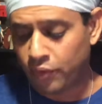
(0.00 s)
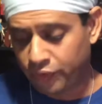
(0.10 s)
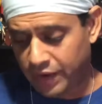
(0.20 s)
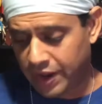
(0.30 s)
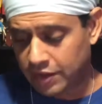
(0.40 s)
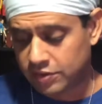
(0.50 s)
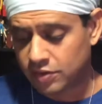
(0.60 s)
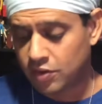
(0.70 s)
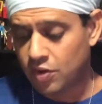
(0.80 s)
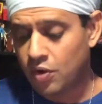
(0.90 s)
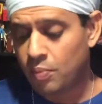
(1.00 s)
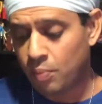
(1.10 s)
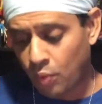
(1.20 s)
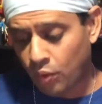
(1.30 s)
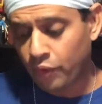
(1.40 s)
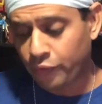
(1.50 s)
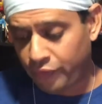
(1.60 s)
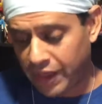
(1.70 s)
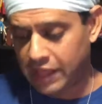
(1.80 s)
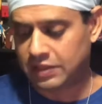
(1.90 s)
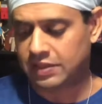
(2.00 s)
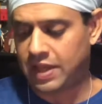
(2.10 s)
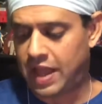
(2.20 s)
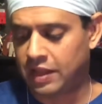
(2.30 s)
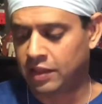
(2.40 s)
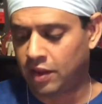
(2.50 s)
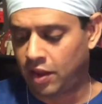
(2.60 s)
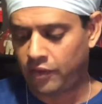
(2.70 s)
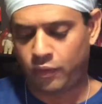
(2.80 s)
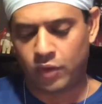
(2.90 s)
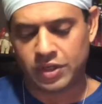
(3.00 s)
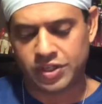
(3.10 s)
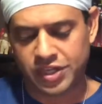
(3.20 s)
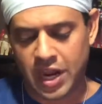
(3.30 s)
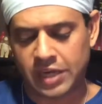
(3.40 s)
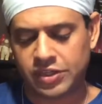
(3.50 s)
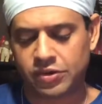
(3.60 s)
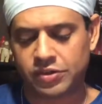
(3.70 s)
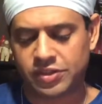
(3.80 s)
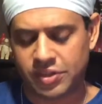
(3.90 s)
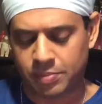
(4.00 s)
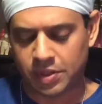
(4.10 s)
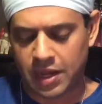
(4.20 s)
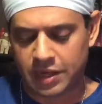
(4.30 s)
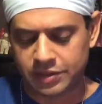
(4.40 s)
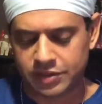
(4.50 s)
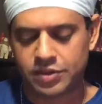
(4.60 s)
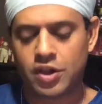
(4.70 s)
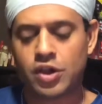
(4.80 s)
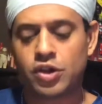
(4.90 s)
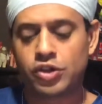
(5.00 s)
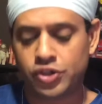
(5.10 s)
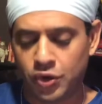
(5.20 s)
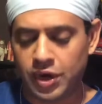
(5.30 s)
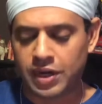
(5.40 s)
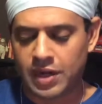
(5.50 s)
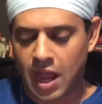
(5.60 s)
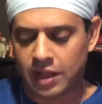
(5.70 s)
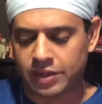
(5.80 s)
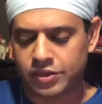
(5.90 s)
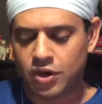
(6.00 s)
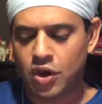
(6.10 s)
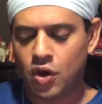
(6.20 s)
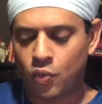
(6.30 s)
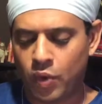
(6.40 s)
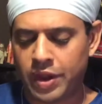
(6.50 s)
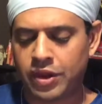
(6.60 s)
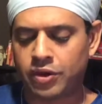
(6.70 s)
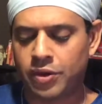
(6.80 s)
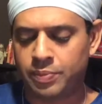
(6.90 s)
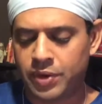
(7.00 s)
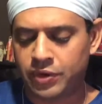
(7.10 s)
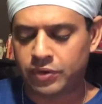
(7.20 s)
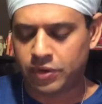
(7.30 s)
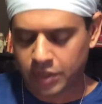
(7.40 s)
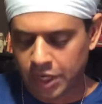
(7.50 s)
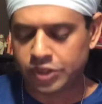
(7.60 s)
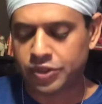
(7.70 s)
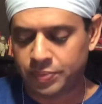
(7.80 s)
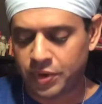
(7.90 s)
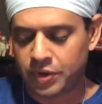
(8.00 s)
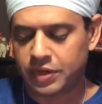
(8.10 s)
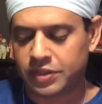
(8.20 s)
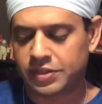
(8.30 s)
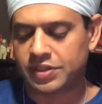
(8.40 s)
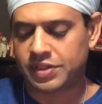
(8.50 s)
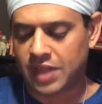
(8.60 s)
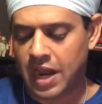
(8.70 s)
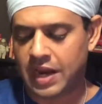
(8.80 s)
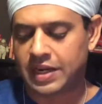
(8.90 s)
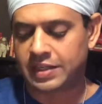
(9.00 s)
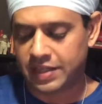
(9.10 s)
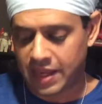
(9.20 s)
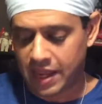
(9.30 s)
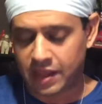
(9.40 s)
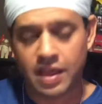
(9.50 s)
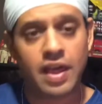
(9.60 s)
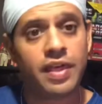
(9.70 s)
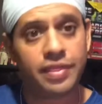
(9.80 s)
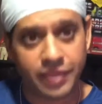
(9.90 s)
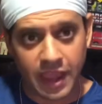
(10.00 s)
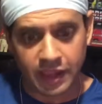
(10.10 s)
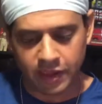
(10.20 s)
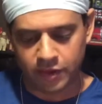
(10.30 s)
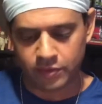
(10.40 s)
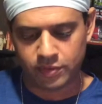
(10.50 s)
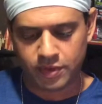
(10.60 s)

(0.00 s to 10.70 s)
fans that love what G.I. Joe symbolizes should acknowledge what you're contributing to society today. Thank you.